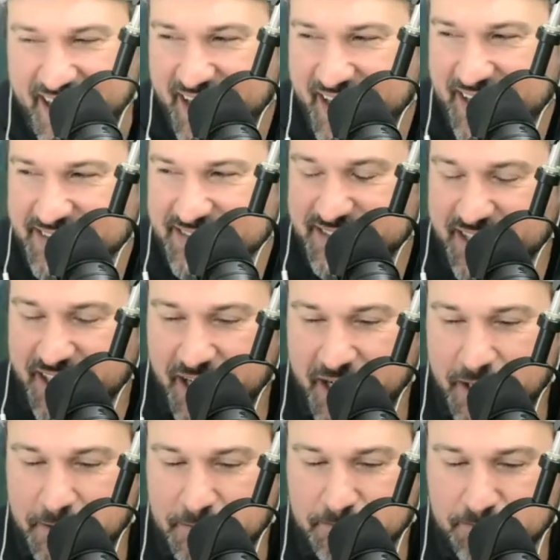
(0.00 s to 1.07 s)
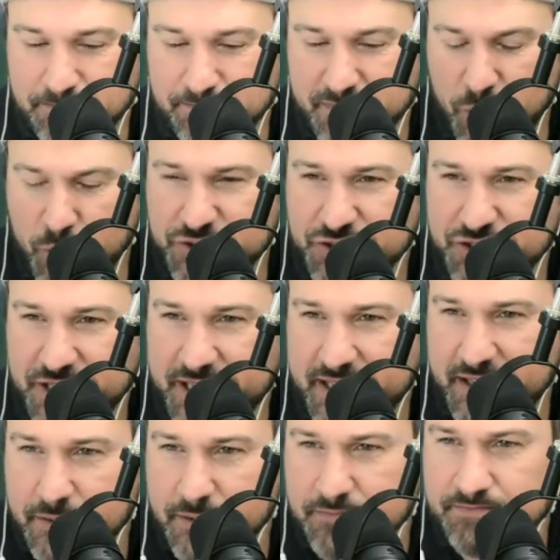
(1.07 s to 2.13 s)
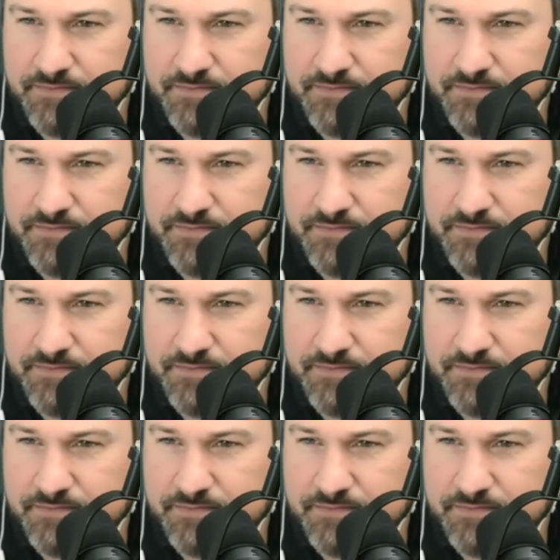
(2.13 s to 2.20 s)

and um, what'd you study there?